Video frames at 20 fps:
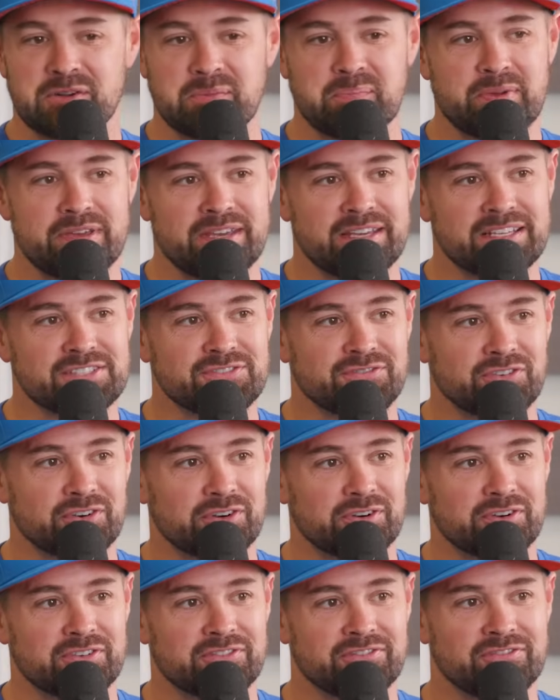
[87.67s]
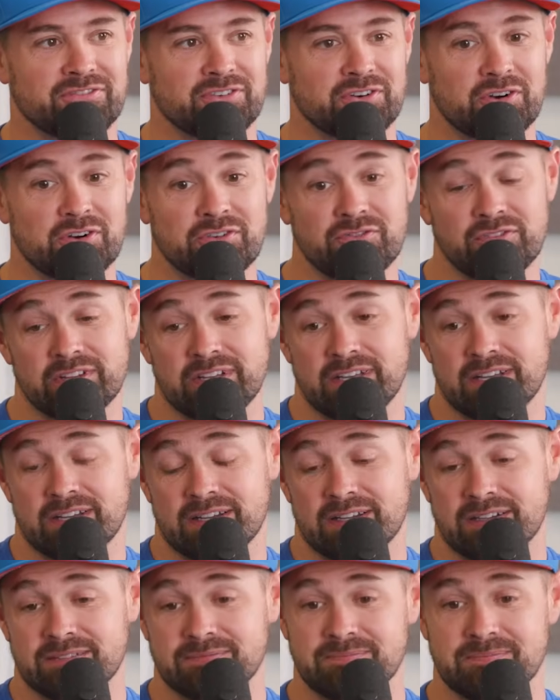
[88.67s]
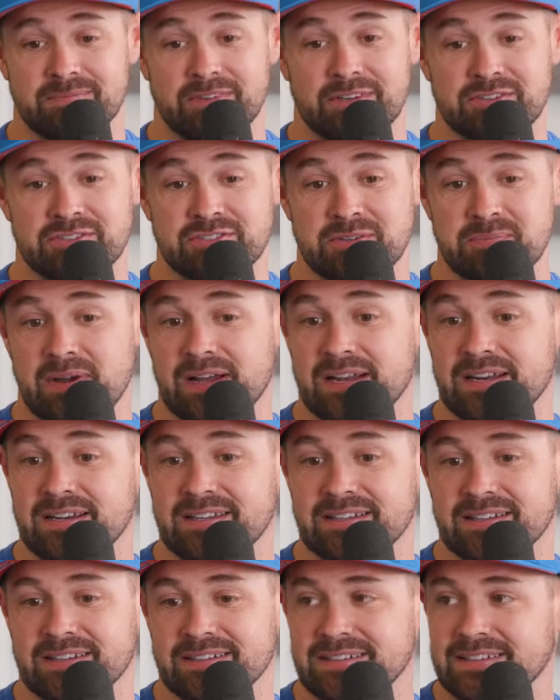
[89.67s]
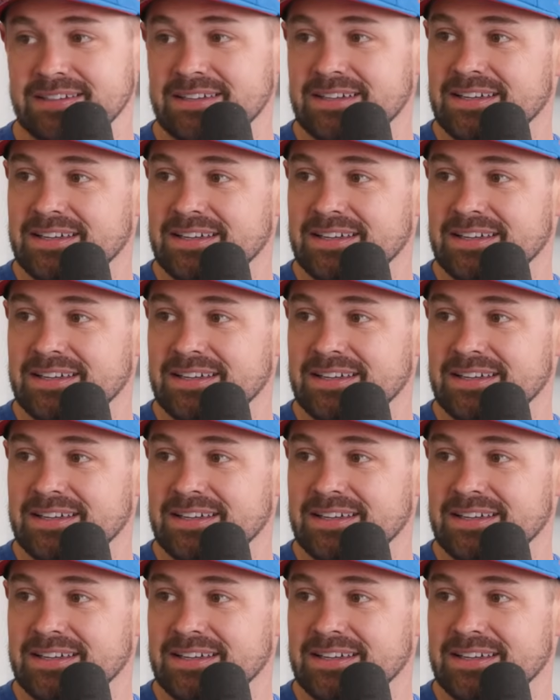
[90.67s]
piece for hopefully somebody to